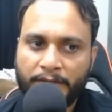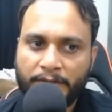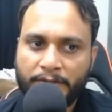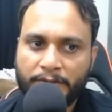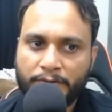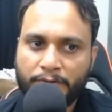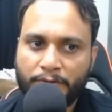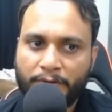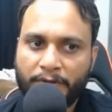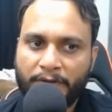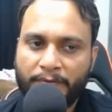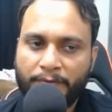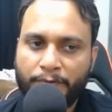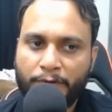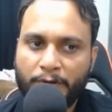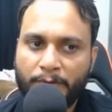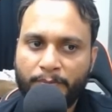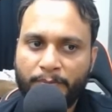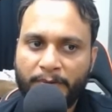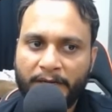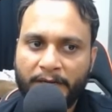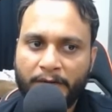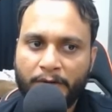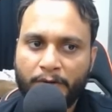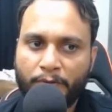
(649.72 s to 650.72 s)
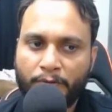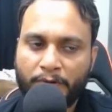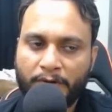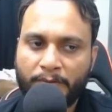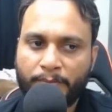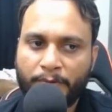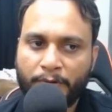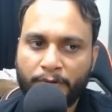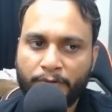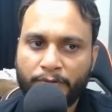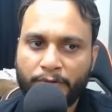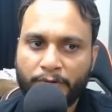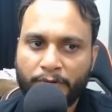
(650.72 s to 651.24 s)
So if you apply lower
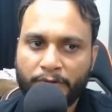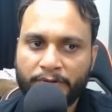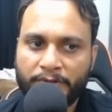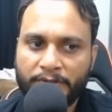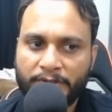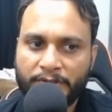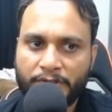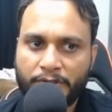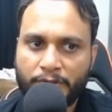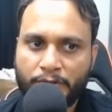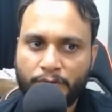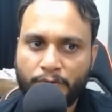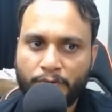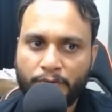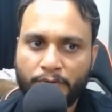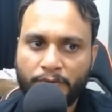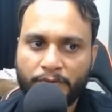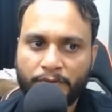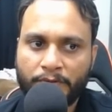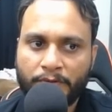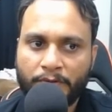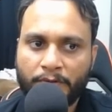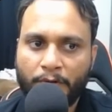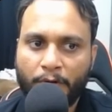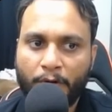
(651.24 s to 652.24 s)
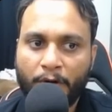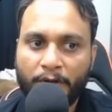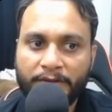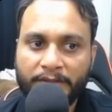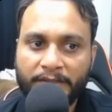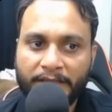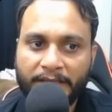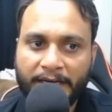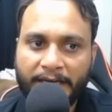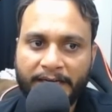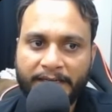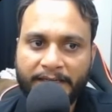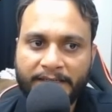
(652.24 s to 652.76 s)
bound on this 2, on
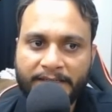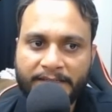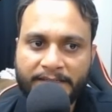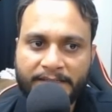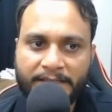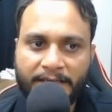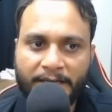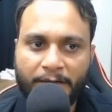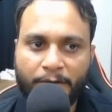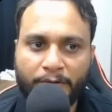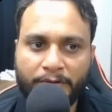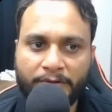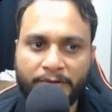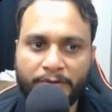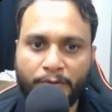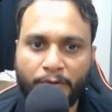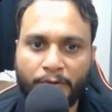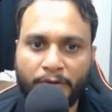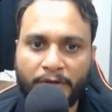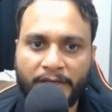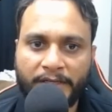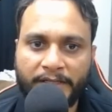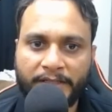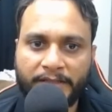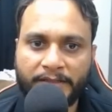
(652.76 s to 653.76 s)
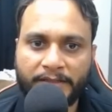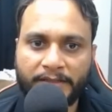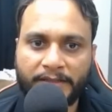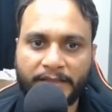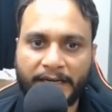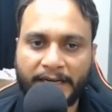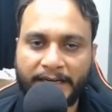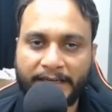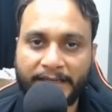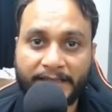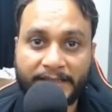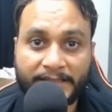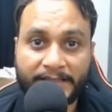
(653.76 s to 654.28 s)
the right hand side, on only the
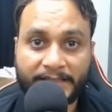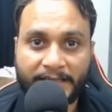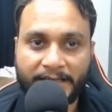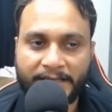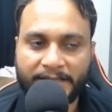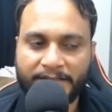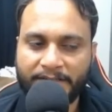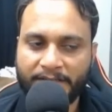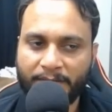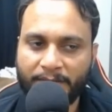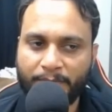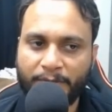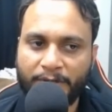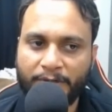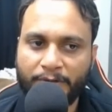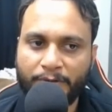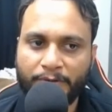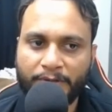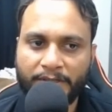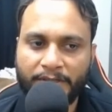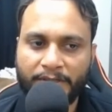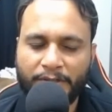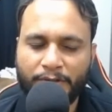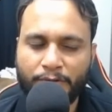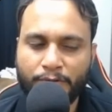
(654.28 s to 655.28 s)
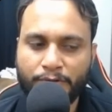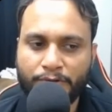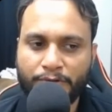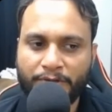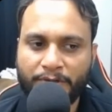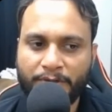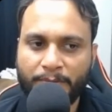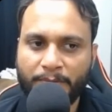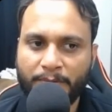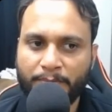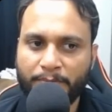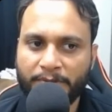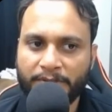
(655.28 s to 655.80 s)
right hand side segment, okay, you should
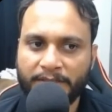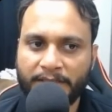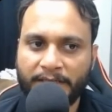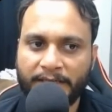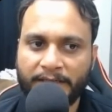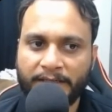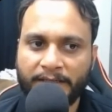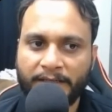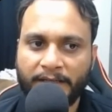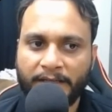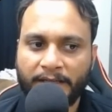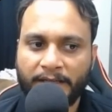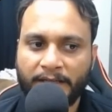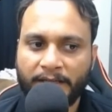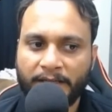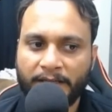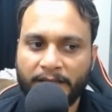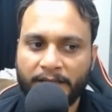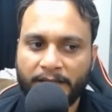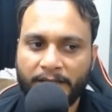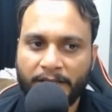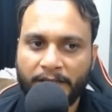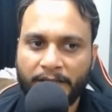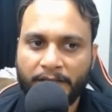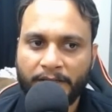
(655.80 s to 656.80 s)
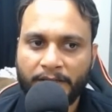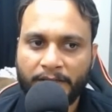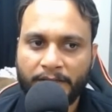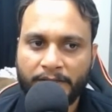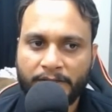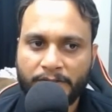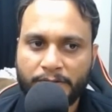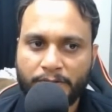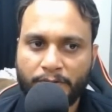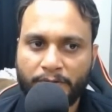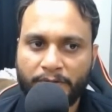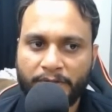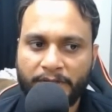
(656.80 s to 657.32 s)
remember that.
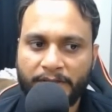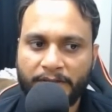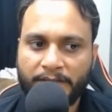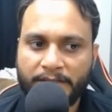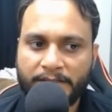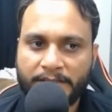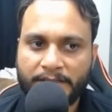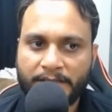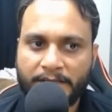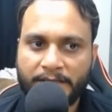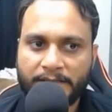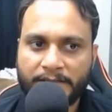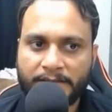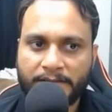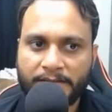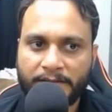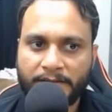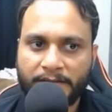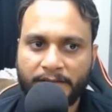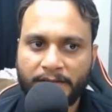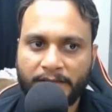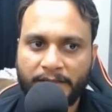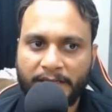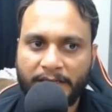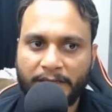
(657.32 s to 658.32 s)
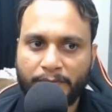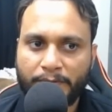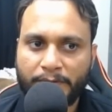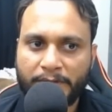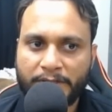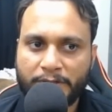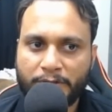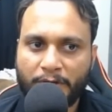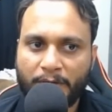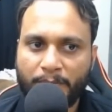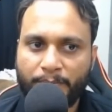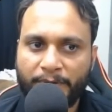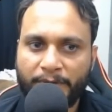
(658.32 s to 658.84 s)
So in this case, it will
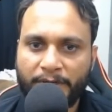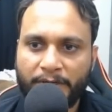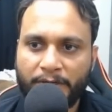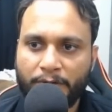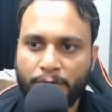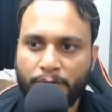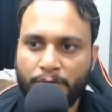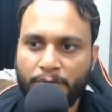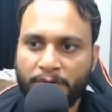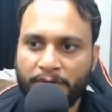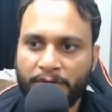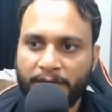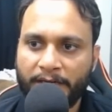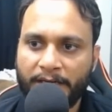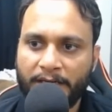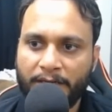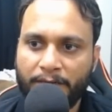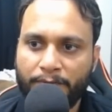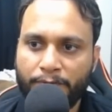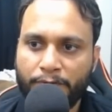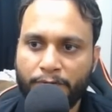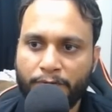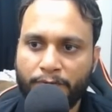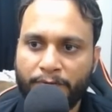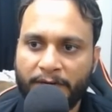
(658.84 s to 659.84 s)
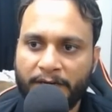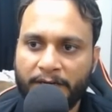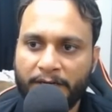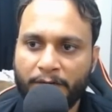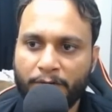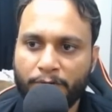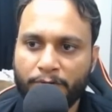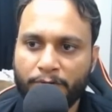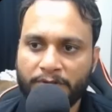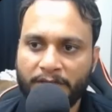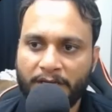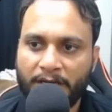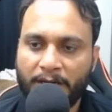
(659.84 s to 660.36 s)
stop at 2. And if you find
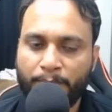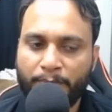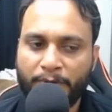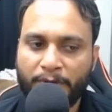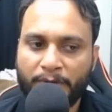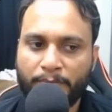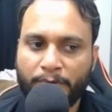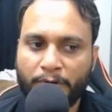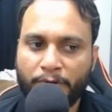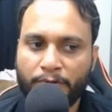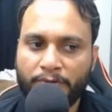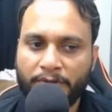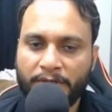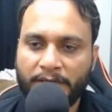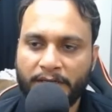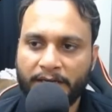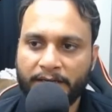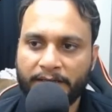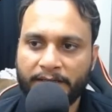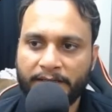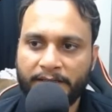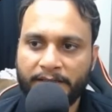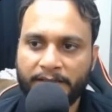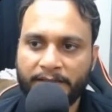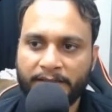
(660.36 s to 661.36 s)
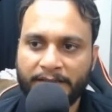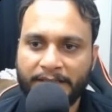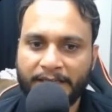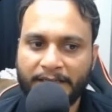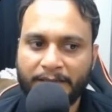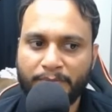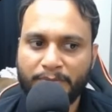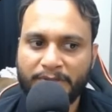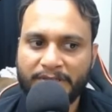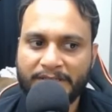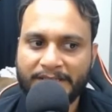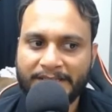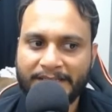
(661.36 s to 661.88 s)
the upper bound target, that
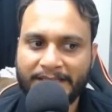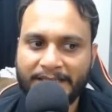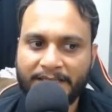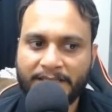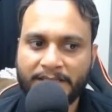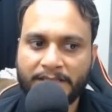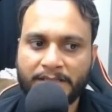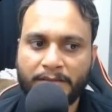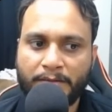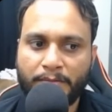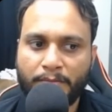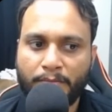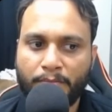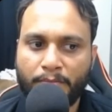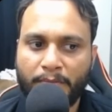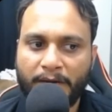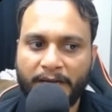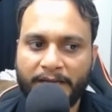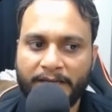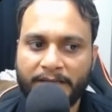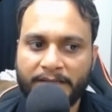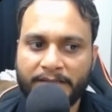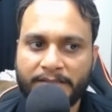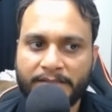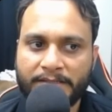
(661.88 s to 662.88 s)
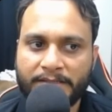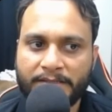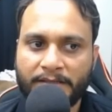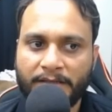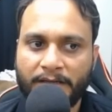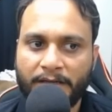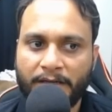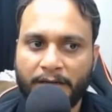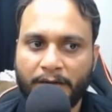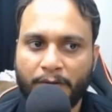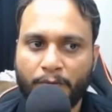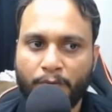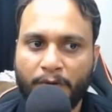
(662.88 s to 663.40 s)
means 6 minus
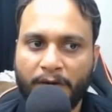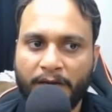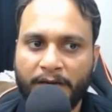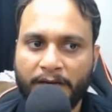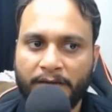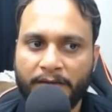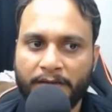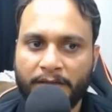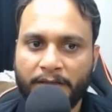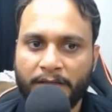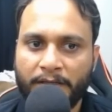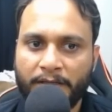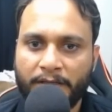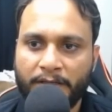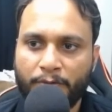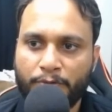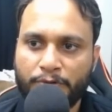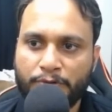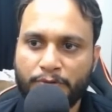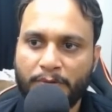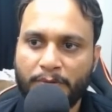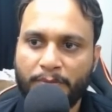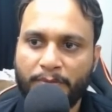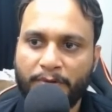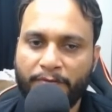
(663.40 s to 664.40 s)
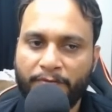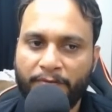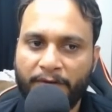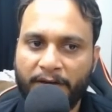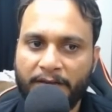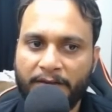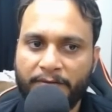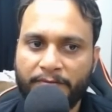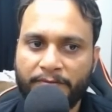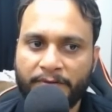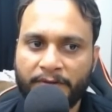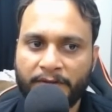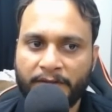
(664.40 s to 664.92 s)
1, which will be
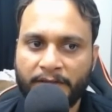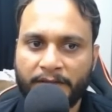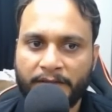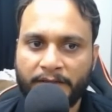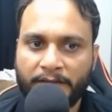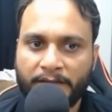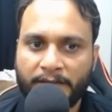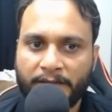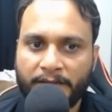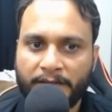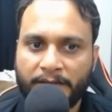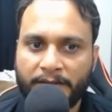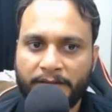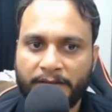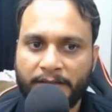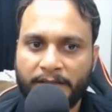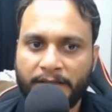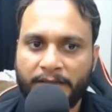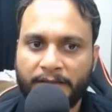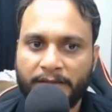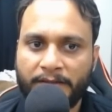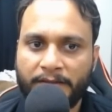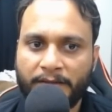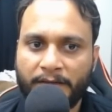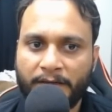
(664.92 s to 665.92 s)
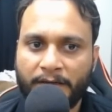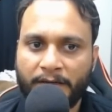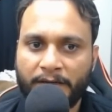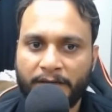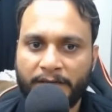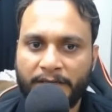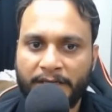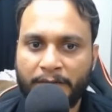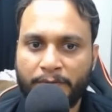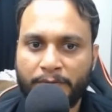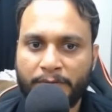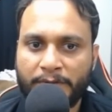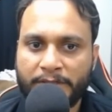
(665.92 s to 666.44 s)
5, then
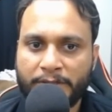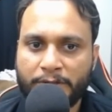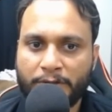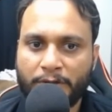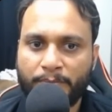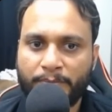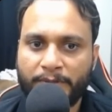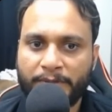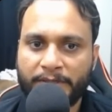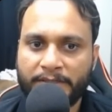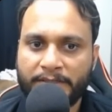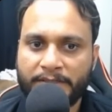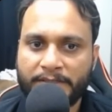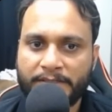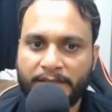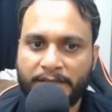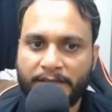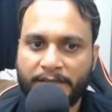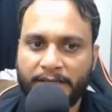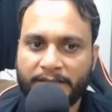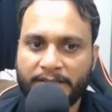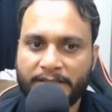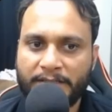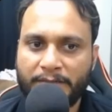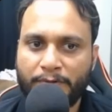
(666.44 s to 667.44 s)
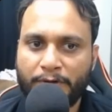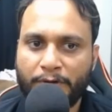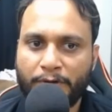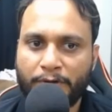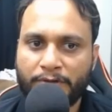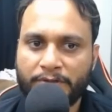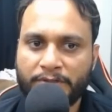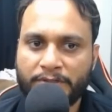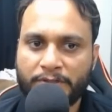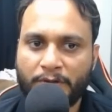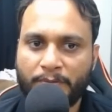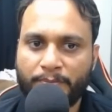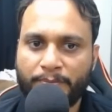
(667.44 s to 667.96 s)
it will stop at this index. It will
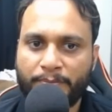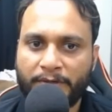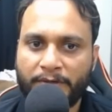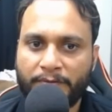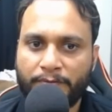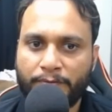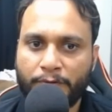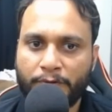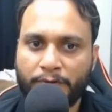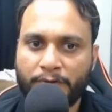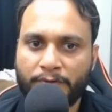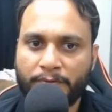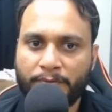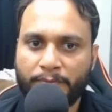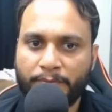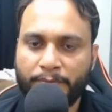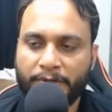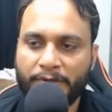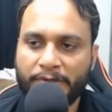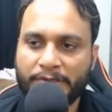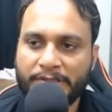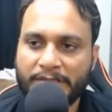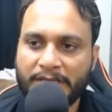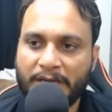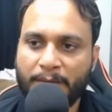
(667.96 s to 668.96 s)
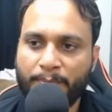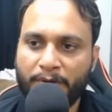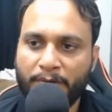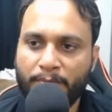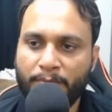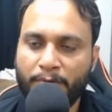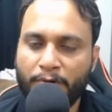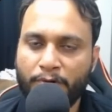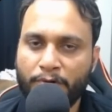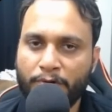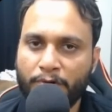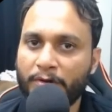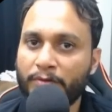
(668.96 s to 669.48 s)
not stop at 4, because upper
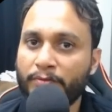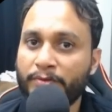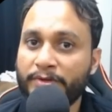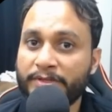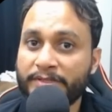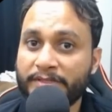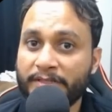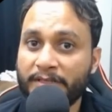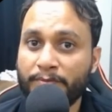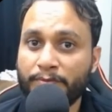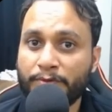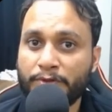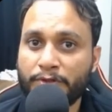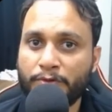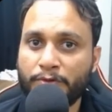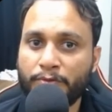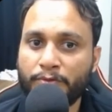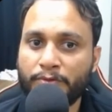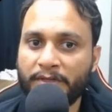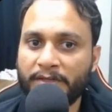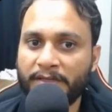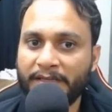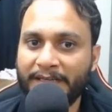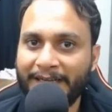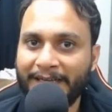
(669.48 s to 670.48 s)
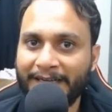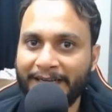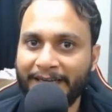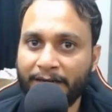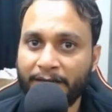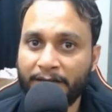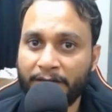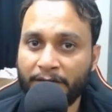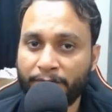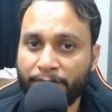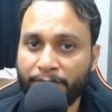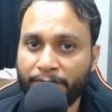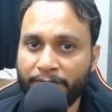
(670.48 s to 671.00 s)
bound always gives you
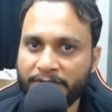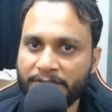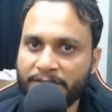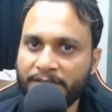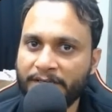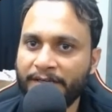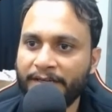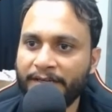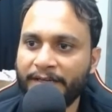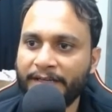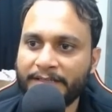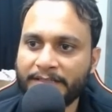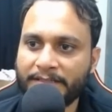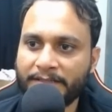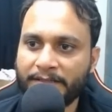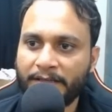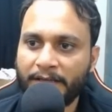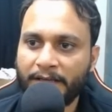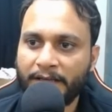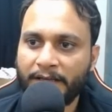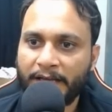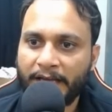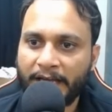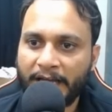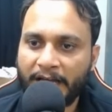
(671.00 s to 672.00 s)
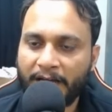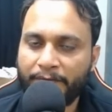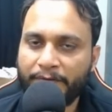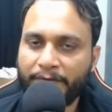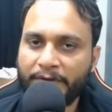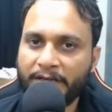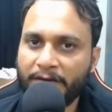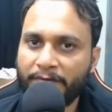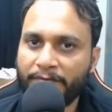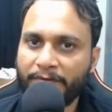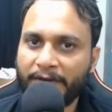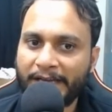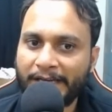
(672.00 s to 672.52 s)
the first index
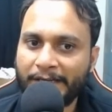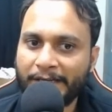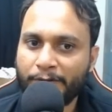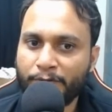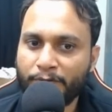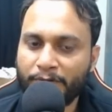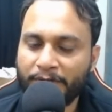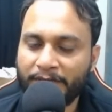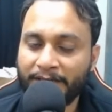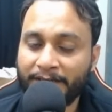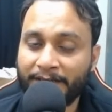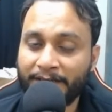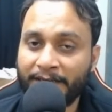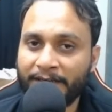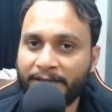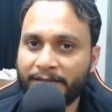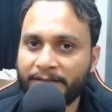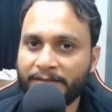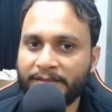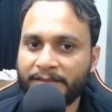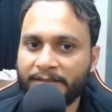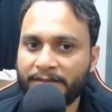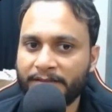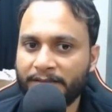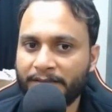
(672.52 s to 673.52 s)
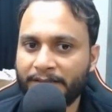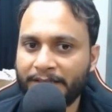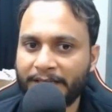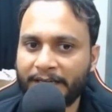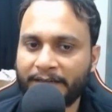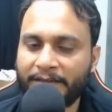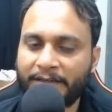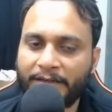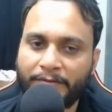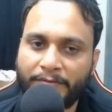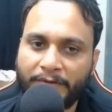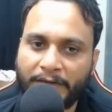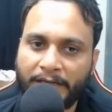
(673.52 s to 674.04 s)
having a value greater than the
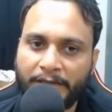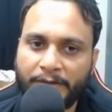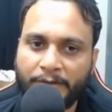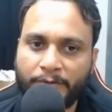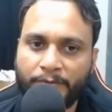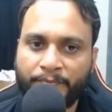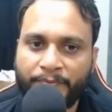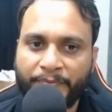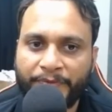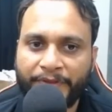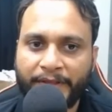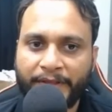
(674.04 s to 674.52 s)
target value.